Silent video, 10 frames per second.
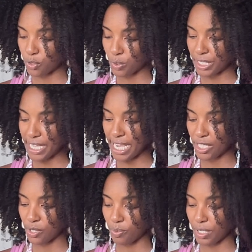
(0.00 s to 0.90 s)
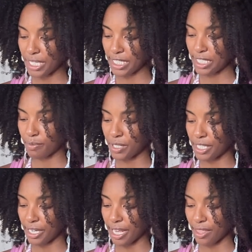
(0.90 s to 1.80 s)
to attend to what needs to be
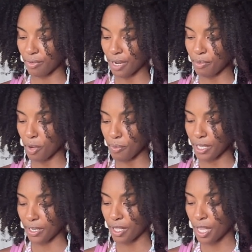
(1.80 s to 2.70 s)
done at the right moment.